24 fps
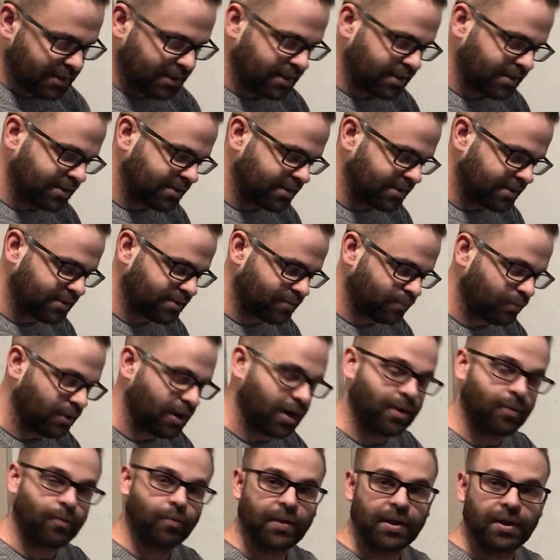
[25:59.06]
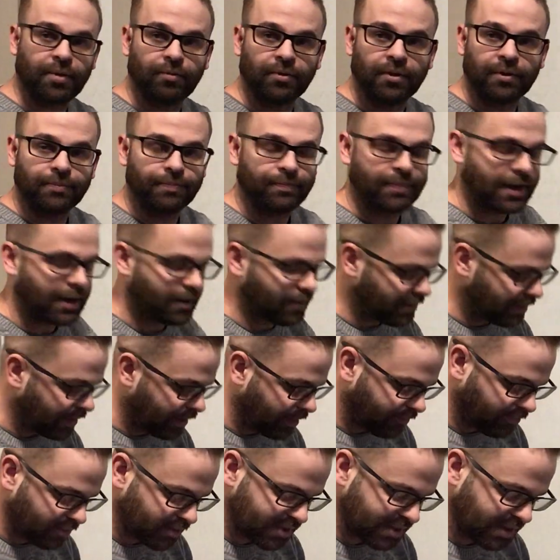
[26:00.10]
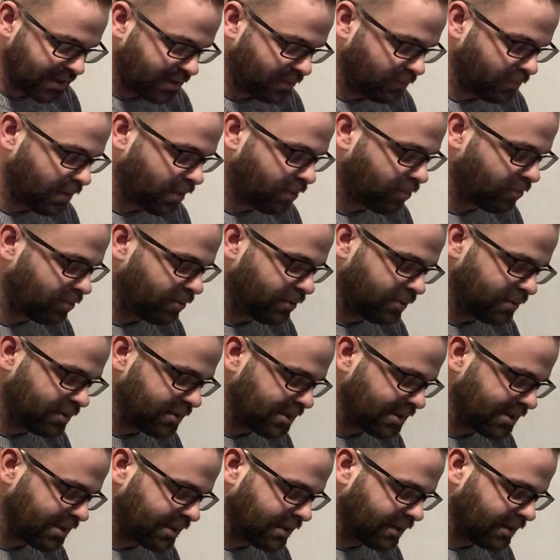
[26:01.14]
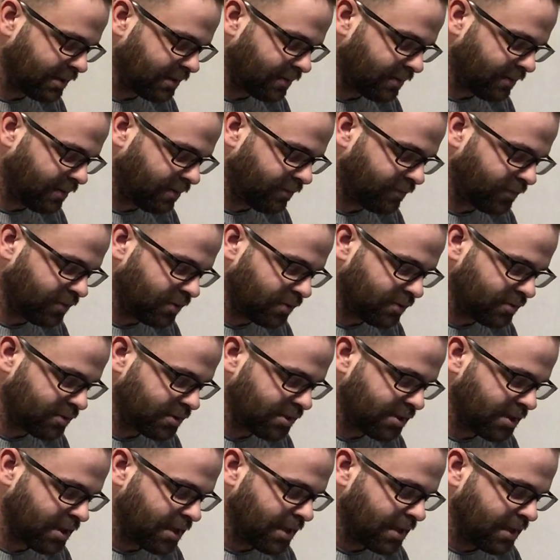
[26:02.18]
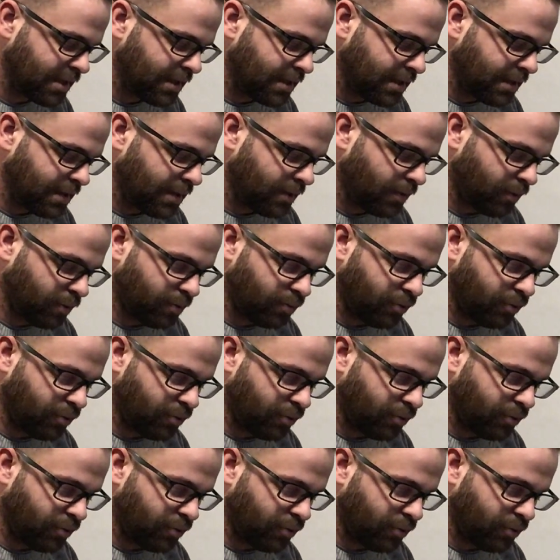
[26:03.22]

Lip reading: an instance where we would barely ever see, where we see a fuse or